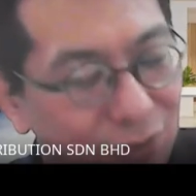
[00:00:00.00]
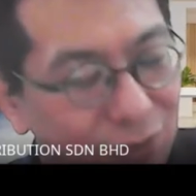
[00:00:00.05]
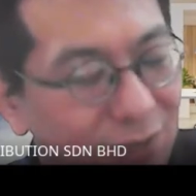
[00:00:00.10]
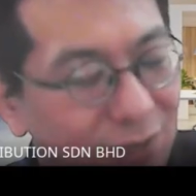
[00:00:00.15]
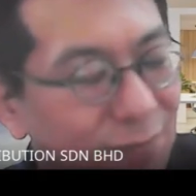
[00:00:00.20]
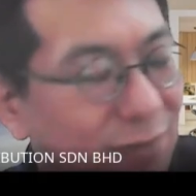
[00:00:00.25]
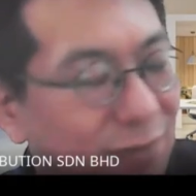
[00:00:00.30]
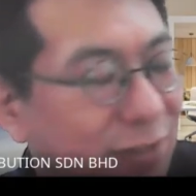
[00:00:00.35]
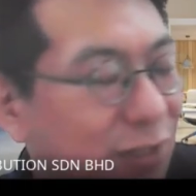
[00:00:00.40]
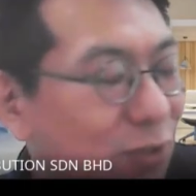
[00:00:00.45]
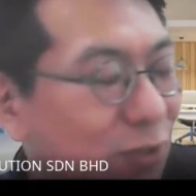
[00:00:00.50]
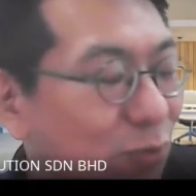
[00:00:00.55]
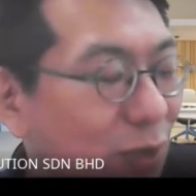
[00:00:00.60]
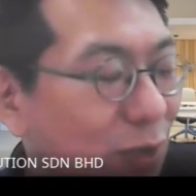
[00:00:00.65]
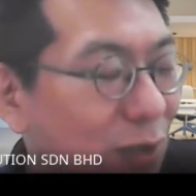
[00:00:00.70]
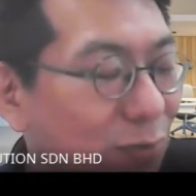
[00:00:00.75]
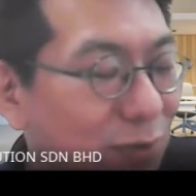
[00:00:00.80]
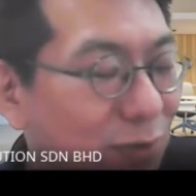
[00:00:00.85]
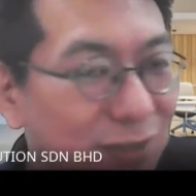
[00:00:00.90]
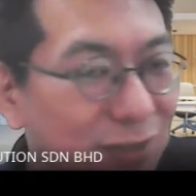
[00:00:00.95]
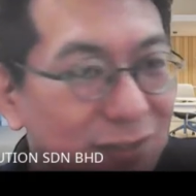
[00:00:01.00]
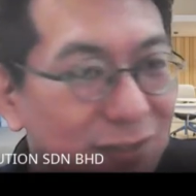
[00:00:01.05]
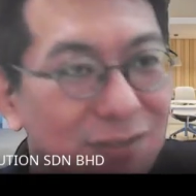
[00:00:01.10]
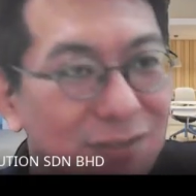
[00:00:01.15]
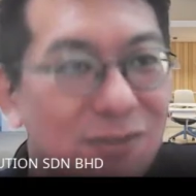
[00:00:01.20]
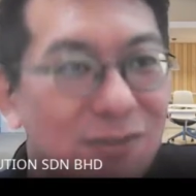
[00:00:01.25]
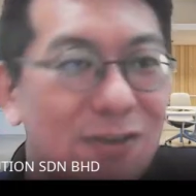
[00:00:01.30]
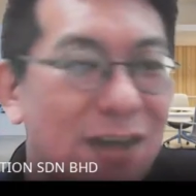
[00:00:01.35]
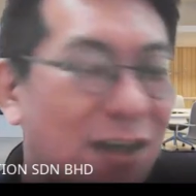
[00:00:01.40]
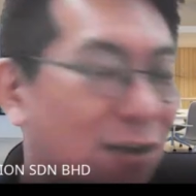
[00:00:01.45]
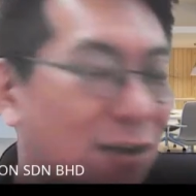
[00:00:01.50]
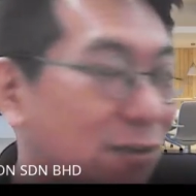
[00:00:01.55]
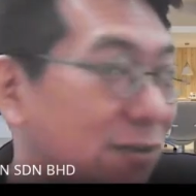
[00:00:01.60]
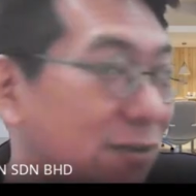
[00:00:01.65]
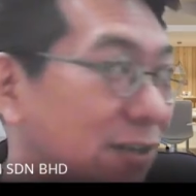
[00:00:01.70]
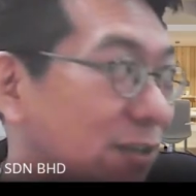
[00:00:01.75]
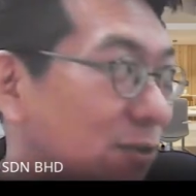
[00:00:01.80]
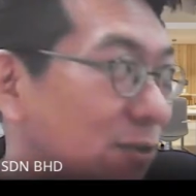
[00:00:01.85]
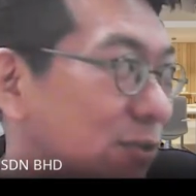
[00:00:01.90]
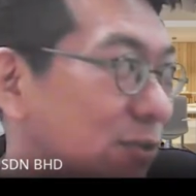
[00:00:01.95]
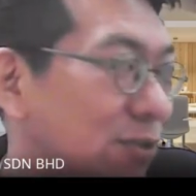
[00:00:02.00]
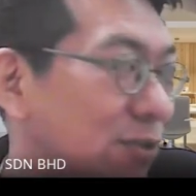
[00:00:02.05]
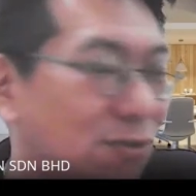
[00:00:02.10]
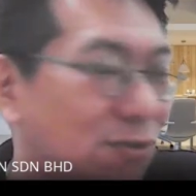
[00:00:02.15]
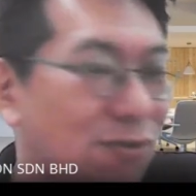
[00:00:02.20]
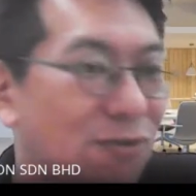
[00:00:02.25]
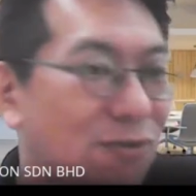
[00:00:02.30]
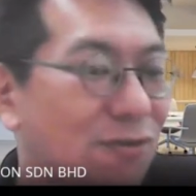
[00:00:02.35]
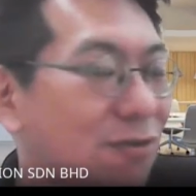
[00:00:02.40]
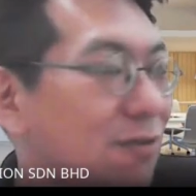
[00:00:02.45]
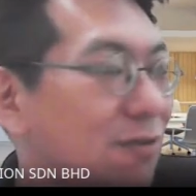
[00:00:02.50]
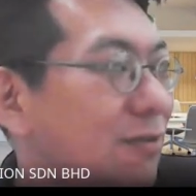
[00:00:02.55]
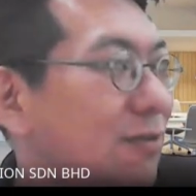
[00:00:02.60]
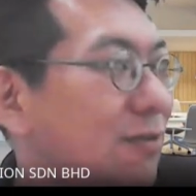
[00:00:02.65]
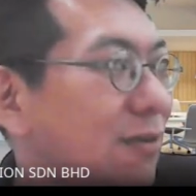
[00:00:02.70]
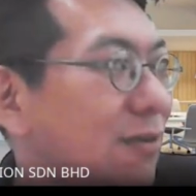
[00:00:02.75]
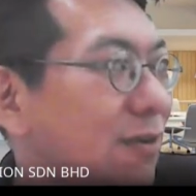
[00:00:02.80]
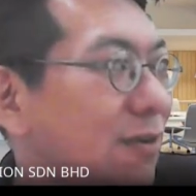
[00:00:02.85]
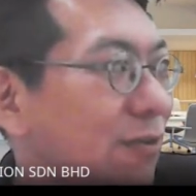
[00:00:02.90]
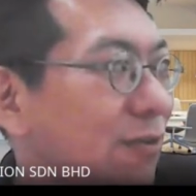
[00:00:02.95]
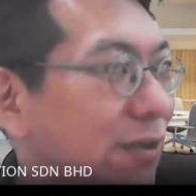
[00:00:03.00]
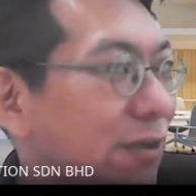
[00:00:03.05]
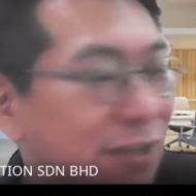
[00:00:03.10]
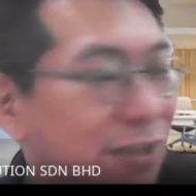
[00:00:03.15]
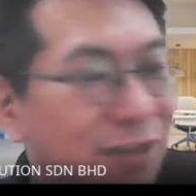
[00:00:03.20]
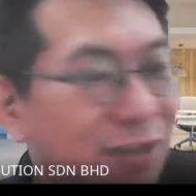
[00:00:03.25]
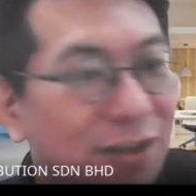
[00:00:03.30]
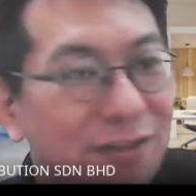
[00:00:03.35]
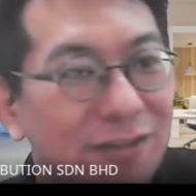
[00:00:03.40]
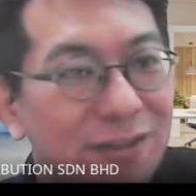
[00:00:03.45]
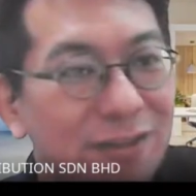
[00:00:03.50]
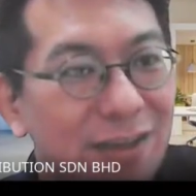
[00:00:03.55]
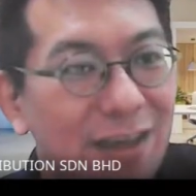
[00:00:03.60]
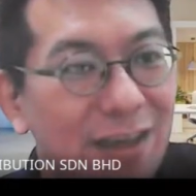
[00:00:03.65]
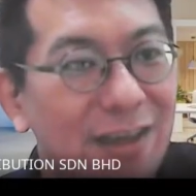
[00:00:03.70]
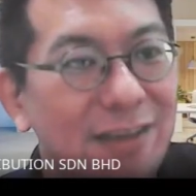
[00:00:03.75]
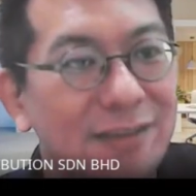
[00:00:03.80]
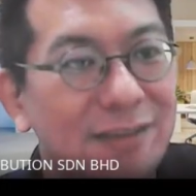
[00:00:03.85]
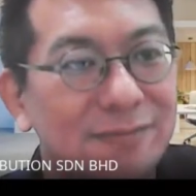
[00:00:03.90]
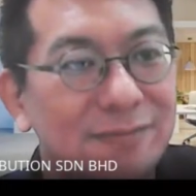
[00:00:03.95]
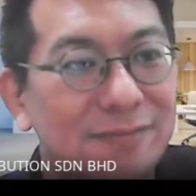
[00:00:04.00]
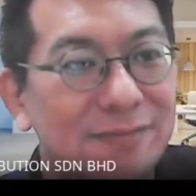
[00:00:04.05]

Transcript: 72 hours, you can only use credit note. Okay.